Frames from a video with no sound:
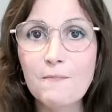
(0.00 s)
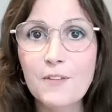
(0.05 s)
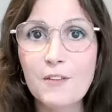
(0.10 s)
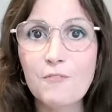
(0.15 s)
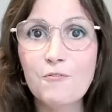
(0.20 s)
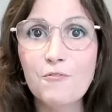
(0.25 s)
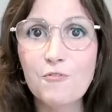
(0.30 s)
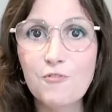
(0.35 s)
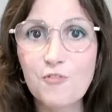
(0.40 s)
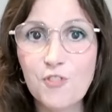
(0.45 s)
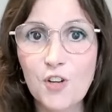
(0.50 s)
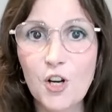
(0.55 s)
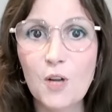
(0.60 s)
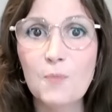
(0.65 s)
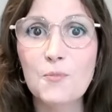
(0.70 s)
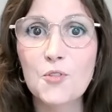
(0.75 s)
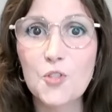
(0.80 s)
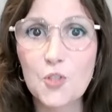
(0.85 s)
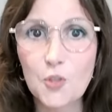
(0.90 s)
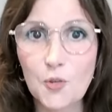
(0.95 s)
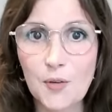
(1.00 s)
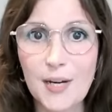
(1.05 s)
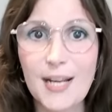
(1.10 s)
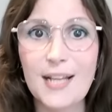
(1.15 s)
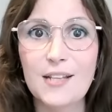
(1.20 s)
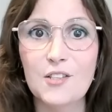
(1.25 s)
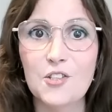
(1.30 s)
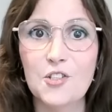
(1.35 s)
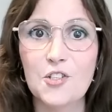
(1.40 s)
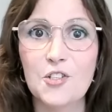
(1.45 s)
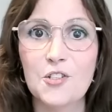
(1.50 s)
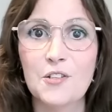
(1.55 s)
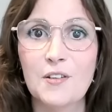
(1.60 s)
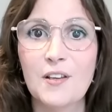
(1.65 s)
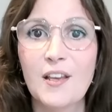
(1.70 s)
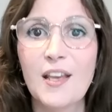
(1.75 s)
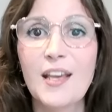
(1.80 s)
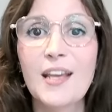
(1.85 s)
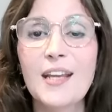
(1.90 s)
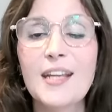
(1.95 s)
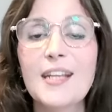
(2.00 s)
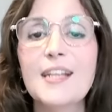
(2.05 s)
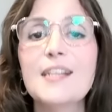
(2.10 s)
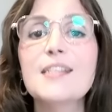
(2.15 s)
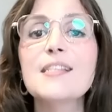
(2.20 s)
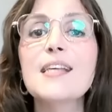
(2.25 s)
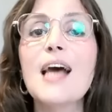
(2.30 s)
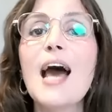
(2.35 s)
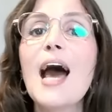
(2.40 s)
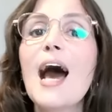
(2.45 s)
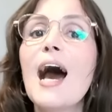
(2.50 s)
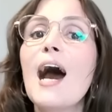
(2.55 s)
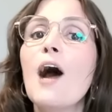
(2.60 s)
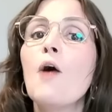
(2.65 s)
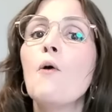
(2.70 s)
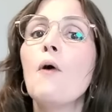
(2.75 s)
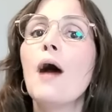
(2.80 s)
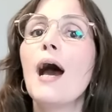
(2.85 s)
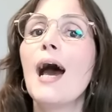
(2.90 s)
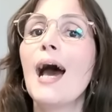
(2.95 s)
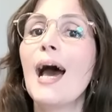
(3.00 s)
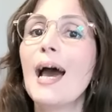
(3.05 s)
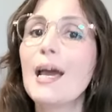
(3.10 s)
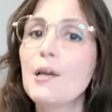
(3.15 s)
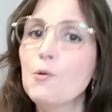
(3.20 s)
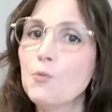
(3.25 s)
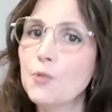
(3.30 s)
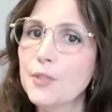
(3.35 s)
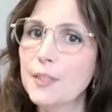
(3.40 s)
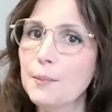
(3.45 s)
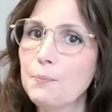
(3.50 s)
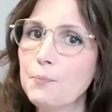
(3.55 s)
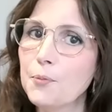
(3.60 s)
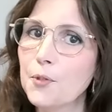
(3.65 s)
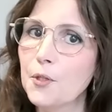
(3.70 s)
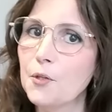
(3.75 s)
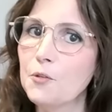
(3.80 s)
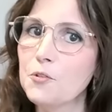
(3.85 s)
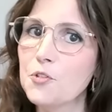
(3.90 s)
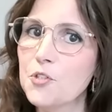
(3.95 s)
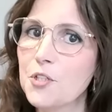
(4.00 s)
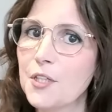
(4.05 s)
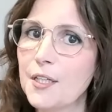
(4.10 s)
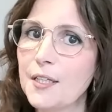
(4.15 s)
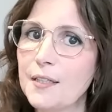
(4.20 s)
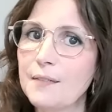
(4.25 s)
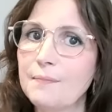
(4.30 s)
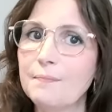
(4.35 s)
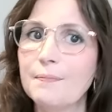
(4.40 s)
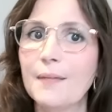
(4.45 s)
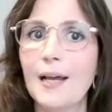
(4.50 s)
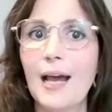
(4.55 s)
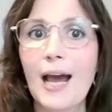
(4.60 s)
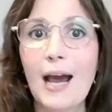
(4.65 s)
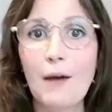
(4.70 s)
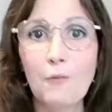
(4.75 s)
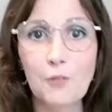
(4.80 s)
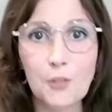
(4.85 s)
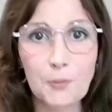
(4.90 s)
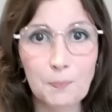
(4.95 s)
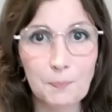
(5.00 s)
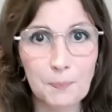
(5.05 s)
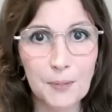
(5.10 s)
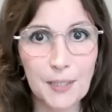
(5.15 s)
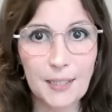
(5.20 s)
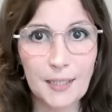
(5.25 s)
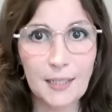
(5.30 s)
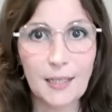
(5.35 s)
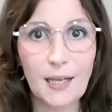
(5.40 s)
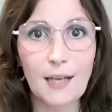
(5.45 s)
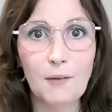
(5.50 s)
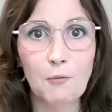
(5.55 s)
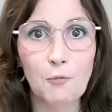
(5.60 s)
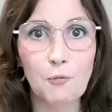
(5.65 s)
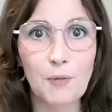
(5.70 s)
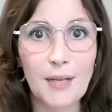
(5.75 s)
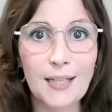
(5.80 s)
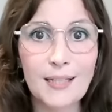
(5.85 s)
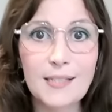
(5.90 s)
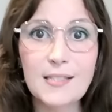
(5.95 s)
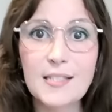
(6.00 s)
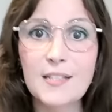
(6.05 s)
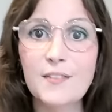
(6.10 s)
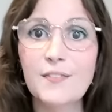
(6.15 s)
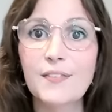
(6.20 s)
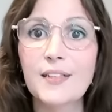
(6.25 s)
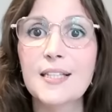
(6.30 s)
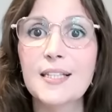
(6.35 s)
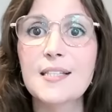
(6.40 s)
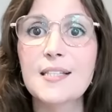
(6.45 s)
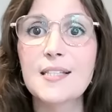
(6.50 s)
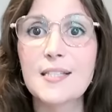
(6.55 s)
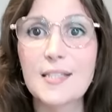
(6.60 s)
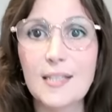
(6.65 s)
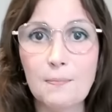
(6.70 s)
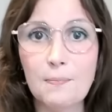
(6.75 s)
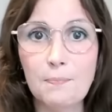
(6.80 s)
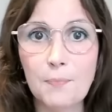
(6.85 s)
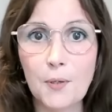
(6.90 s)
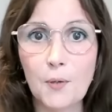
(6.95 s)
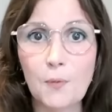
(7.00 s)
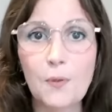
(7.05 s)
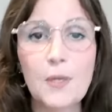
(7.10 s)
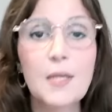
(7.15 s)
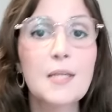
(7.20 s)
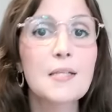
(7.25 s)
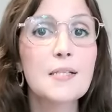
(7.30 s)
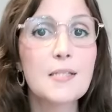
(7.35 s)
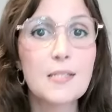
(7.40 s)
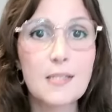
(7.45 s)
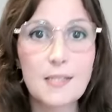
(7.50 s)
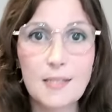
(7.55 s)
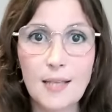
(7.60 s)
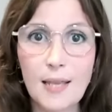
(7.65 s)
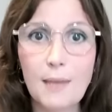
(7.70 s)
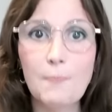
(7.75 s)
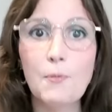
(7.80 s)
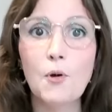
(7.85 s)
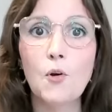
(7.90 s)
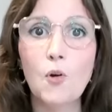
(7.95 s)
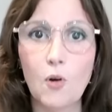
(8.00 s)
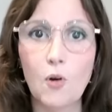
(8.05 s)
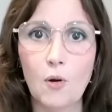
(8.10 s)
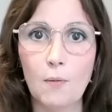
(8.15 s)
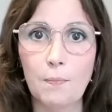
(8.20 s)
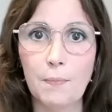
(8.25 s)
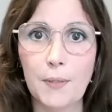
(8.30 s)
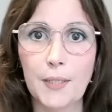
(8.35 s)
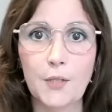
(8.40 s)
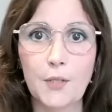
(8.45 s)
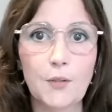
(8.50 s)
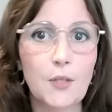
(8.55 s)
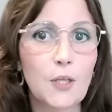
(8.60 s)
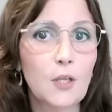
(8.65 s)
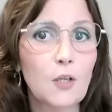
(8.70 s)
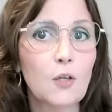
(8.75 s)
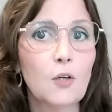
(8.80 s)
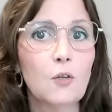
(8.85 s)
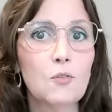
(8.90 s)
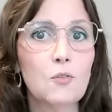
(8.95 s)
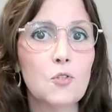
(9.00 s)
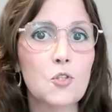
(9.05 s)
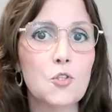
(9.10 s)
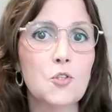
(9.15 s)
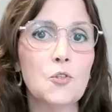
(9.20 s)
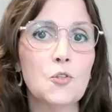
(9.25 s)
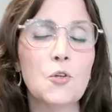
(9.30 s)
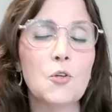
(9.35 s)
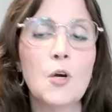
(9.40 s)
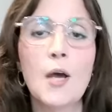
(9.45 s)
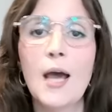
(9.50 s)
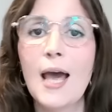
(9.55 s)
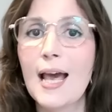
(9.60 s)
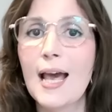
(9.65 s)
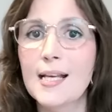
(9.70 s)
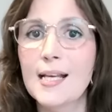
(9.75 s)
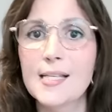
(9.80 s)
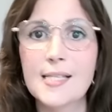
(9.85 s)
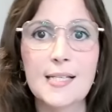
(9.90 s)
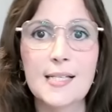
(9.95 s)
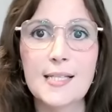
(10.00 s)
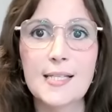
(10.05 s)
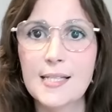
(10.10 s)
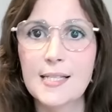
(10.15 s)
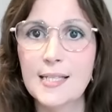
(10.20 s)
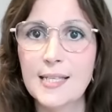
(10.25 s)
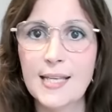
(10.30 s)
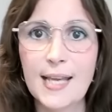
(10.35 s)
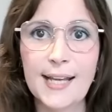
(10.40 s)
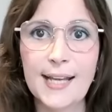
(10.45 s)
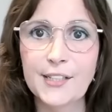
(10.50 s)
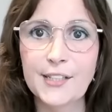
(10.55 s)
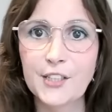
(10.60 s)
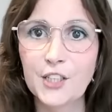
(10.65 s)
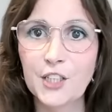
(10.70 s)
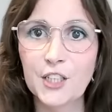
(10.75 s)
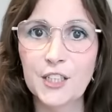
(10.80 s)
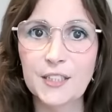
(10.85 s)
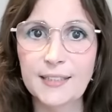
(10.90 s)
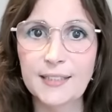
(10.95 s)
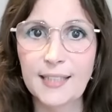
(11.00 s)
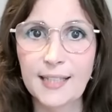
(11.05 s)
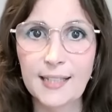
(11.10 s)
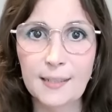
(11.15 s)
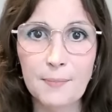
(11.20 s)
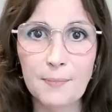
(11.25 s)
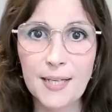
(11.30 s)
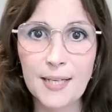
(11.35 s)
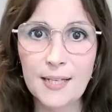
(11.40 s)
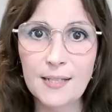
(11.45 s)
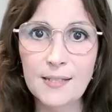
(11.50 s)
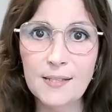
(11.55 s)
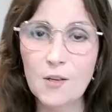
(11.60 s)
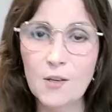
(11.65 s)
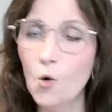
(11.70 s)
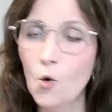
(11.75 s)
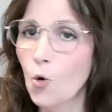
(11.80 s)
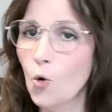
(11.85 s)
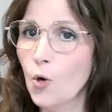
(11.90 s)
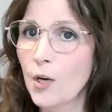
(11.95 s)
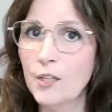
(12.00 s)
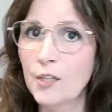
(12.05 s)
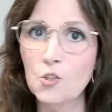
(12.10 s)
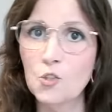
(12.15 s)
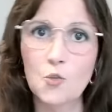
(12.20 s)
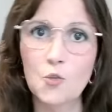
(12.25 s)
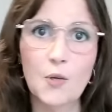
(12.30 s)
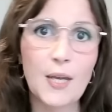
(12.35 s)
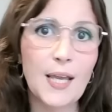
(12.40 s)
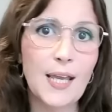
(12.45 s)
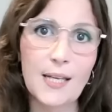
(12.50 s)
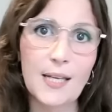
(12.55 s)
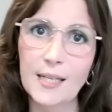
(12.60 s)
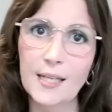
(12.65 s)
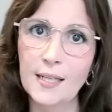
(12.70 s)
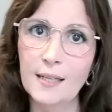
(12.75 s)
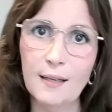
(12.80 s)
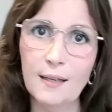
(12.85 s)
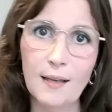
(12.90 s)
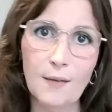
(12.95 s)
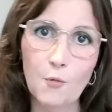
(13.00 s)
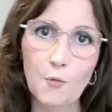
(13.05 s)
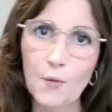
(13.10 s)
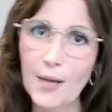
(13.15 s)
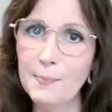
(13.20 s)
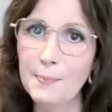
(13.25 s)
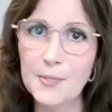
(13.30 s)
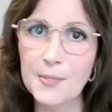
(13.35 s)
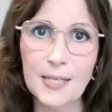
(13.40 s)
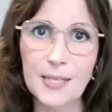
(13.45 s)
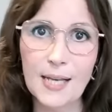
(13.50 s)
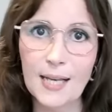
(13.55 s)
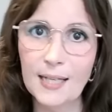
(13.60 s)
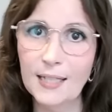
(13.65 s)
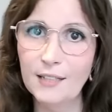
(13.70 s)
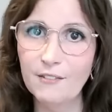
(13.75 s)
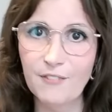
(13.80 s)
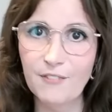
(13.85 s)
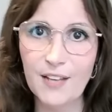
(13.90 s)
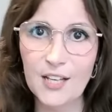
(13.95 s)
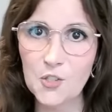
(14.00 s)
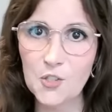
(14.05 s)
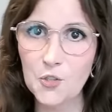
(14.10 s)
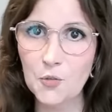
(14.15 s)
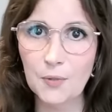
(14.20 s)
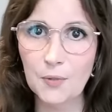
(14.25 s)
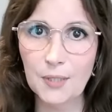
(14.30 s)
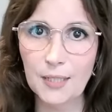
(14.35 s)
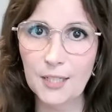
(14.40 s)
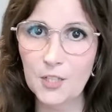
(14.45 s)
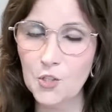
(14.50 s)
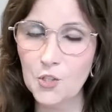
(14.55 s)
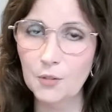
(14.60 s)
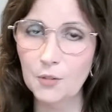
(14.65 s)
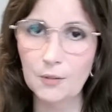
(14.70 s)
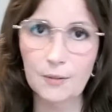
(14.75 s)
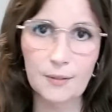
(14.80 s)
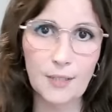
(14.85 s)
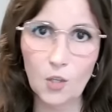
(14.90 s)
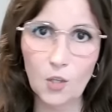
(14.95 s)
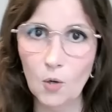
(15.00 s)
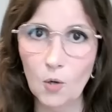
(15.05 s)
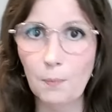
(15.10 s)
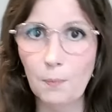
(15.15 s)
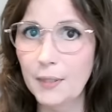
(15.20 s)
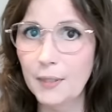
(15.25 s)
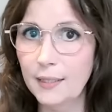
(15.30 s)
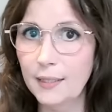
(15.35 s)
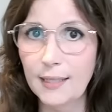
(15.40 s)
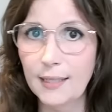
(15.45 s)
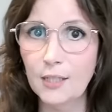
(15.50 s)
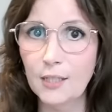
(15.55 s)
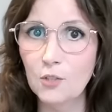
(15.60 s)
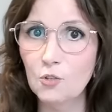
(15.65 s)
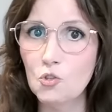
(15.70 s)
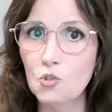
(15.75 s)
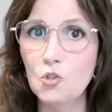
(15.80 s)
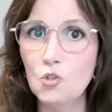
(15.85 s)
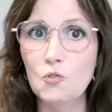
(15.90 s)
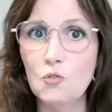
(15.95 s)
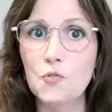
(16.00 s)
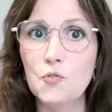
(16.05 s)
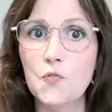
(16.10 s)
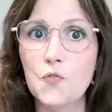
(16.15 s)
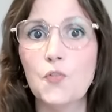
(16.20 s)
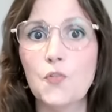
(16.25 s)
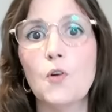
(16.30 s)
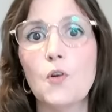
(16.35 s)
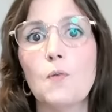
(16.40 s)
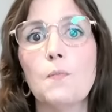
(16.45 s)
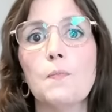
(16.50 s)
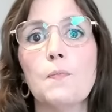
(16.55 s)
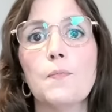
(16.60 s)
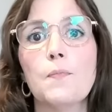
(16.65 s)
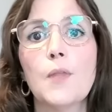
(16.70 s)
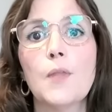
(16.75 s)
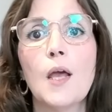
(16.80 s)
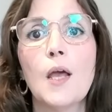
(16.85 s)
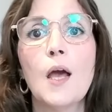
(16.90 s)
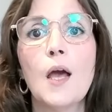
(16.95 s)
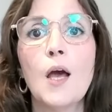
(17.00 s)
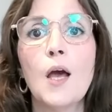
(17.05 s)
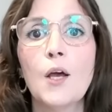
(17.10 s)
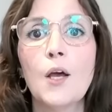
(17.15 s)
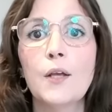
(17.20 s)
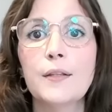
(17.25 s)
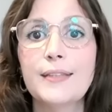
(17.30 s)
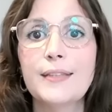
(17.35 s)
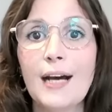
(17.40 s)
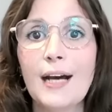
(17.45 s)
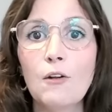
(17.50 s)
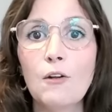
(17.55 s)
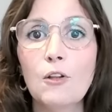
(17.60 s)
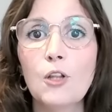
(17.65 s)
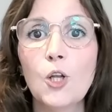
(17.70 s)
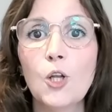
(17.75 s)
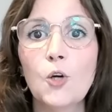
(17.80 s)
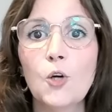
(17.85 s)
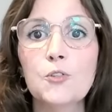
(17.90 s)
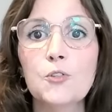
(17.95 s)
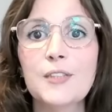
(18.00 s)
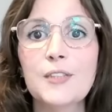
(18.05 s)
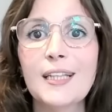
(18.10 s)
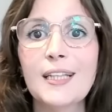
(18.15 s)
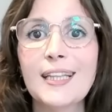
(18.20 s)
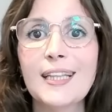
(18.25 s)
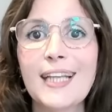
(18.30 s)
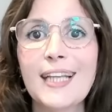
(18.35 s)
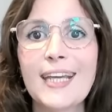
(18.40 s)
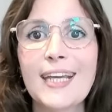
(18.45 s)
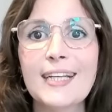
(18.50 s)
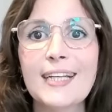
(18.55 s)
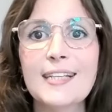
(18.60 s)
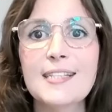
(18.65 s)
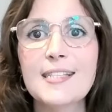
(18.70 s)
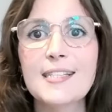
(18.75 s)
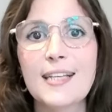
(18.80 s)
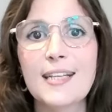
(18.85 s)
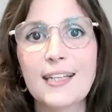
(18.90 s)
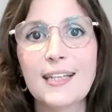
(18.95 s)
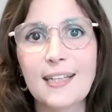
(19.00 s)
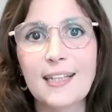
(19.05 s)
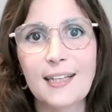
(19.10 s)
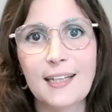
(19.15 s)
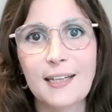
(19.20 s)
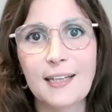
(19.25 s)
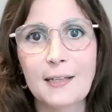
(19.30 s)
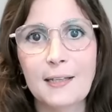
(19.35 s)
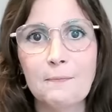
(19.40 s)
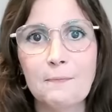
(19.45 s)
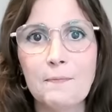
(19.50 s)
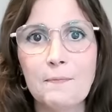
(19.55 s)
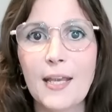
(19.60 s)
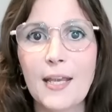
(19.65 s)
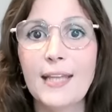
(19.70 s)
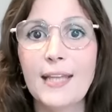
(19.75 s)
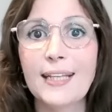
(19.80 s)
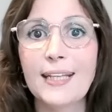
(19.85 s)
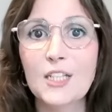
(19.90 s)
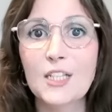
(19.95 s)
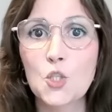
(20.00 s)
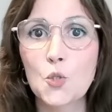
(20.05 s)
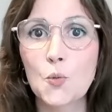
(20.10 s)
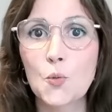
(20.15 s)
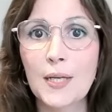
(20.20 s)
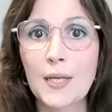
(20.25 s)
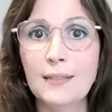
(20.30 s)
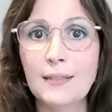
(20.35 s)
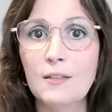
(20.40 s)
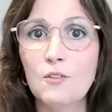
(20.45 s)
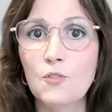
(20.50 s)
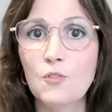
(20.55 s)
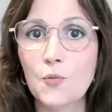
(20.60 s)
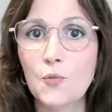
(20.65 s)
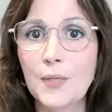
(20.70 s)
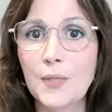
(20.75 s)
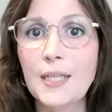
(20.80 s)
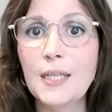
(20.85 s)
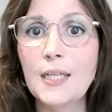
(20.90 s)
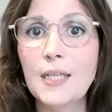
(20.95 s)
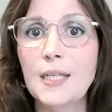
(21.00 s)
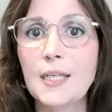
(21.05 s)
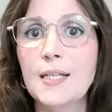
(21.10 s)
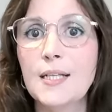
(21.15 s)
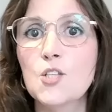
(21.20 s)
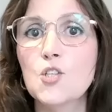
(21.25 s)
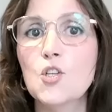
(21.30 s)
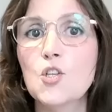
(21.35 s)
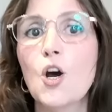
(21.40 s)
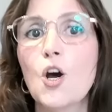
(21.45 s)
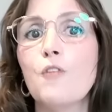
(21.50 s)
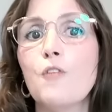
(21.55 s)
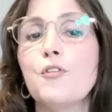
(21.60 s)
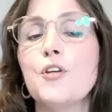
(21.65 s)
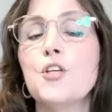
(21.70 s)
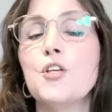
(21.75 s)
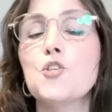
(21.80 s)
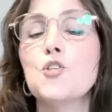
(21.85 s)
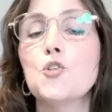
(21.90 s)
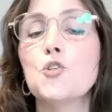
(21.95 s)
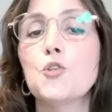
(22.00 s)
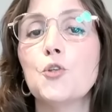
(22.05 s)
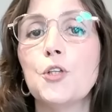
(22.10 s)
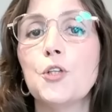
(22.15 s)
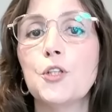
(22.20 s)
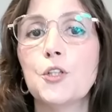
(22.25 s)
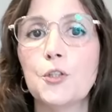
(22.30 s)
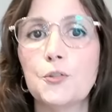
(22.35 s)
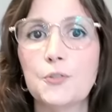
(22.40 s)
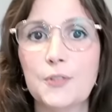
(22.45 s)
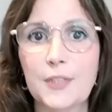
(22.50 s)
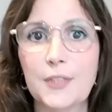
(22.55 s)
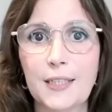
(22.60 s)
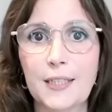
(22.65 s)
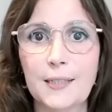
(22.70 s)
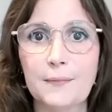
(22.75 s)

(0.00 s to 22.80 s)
from scratch. Here's how I would approach it. I would pick a relatively simple, stable company. You can go to SEC Edgar database or to any website investor relation, the company that you chose from. Download the latest 10K and extract the 3 years of historical data.